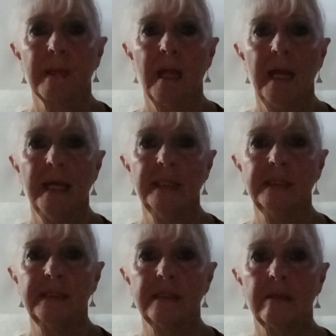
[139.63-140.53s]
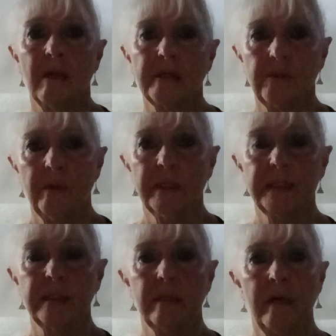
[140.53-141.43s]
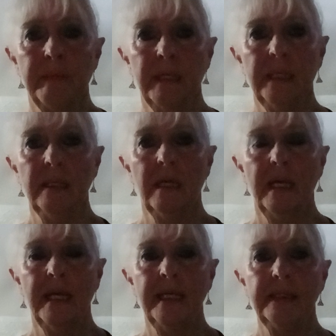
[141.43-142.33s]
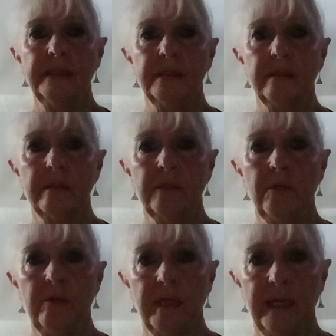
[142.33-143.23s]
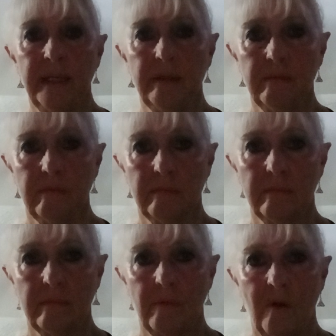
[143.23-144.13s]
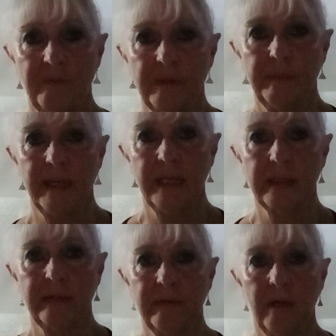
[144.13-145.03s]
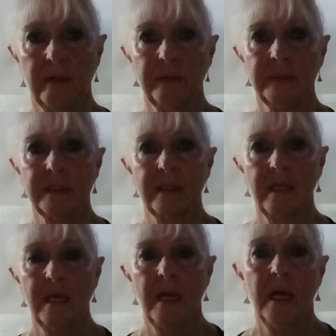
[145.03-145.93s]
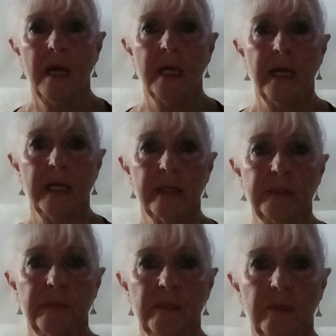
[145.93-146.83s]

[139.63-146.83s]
and like toilets I mean, and you can often park in those. Doing